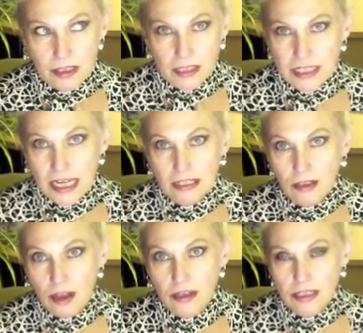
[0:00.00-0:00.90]
stay the
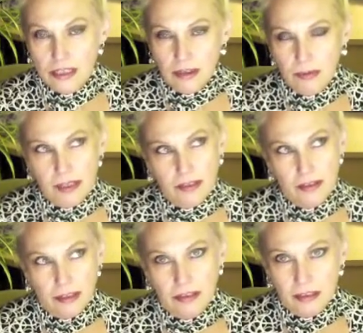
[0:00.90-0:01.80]
longest, or
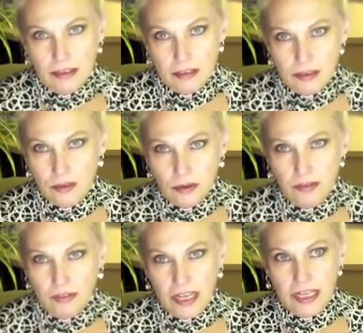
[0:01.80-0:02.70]
rather, sort
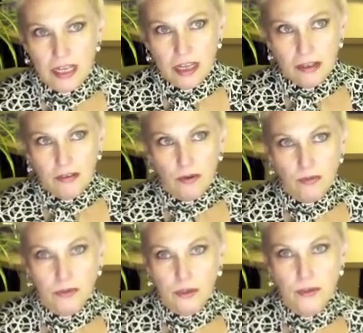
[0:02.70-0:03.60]
of like the
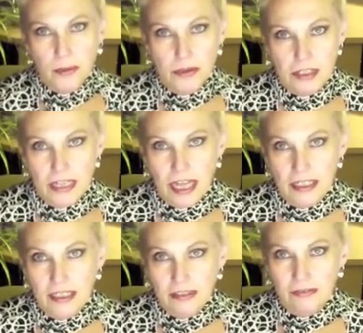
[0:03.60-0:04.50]
true
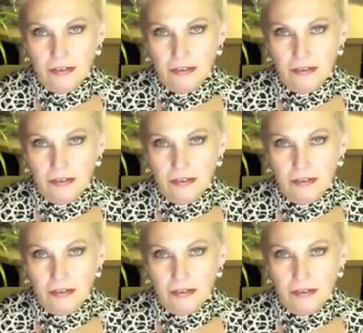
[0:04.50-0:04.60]
personality of the